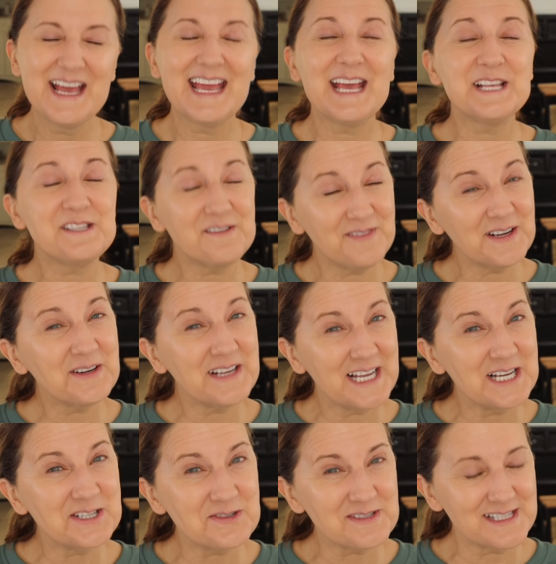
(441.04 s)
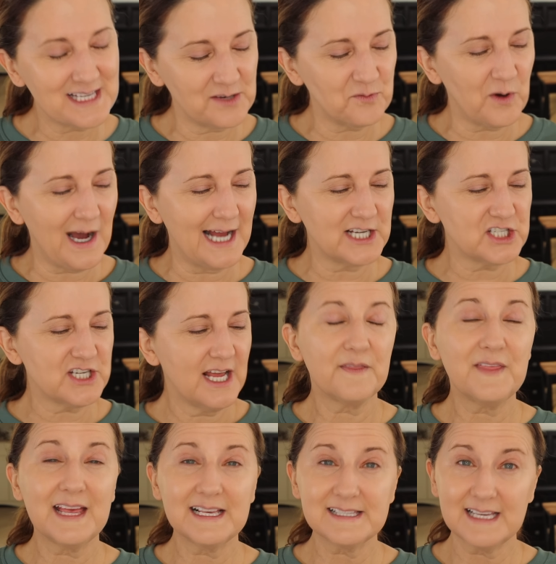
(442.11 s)
It's a very interesting watch. The
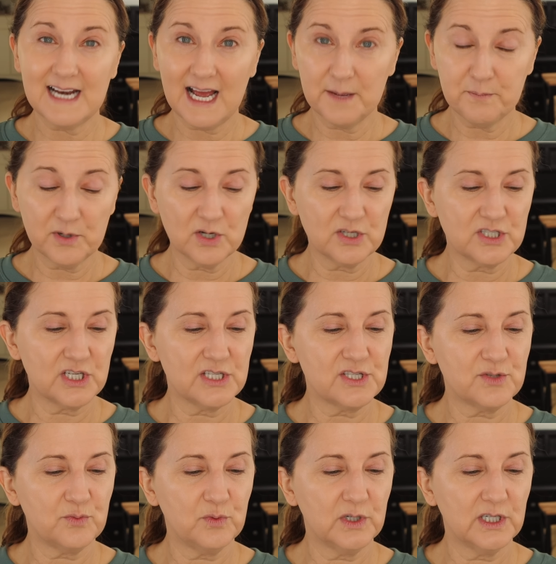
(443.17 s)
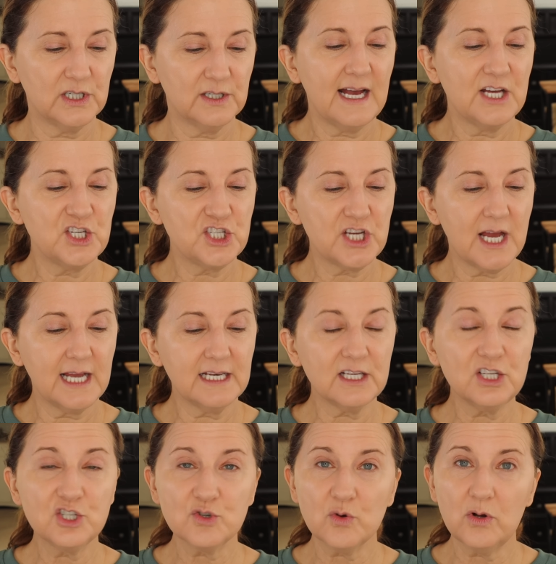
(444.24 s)
things that I purchased were a shine
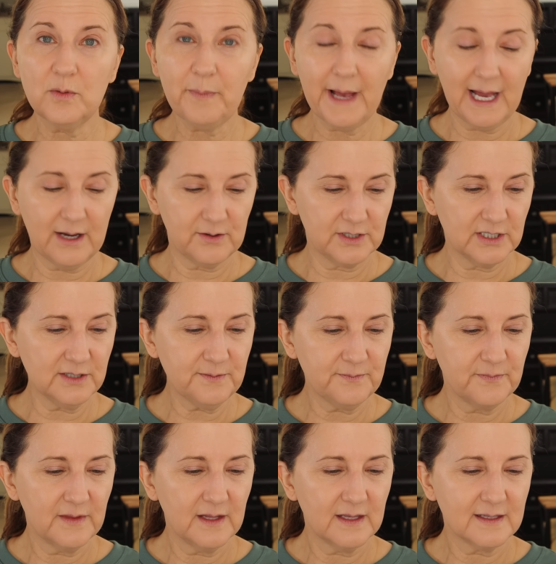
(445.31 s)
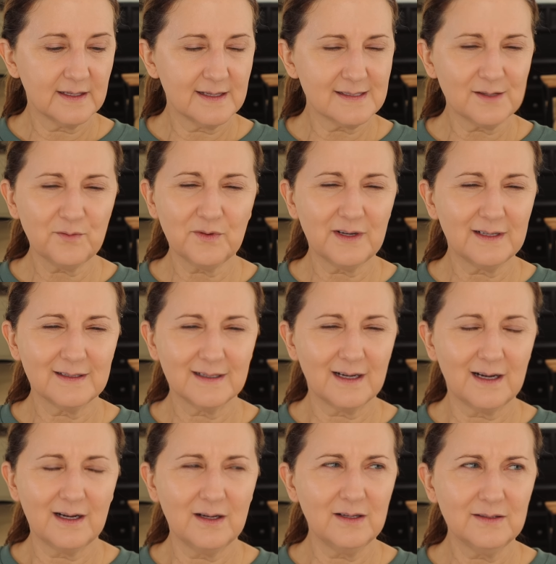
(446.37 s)
control powder. Isn't what
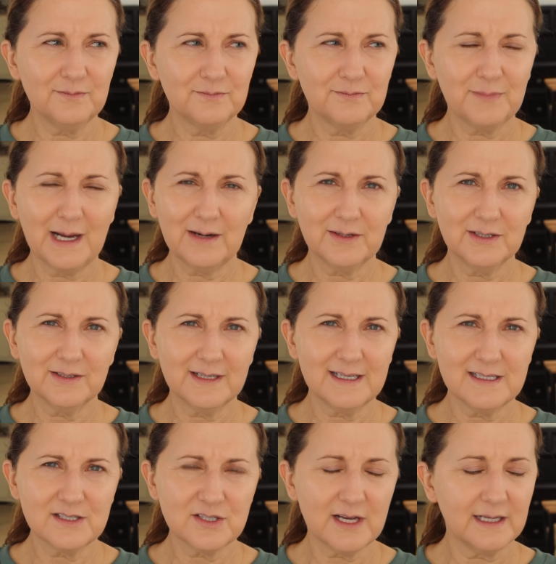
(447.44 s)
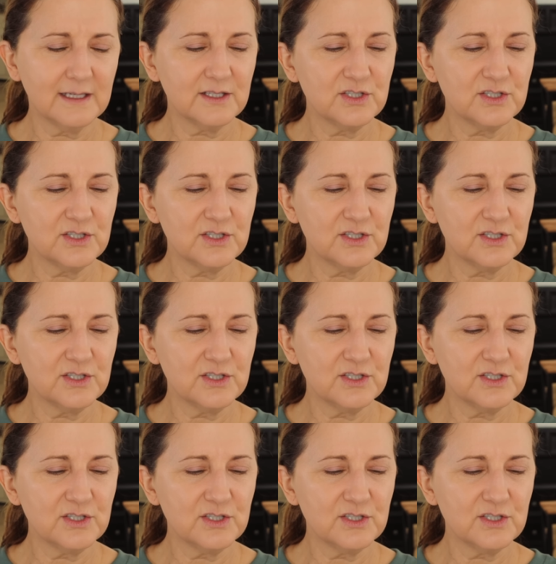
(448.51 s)
all powder is shine